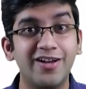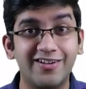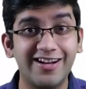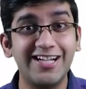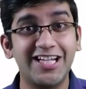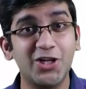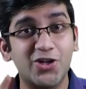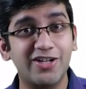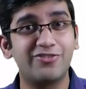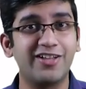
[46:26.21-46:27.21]
right eye or
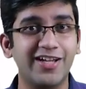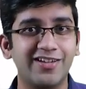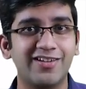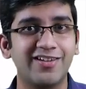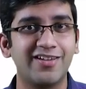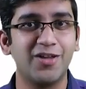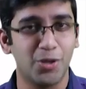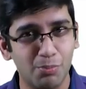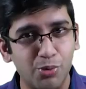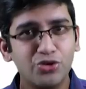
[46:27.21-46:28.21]
left eye.
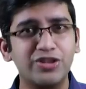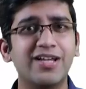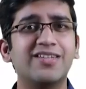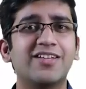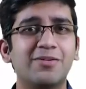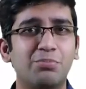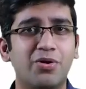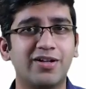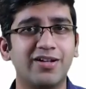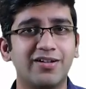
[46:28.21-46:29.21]
Both eyes are
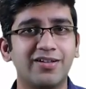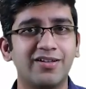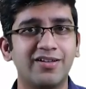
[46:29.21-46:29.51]
important.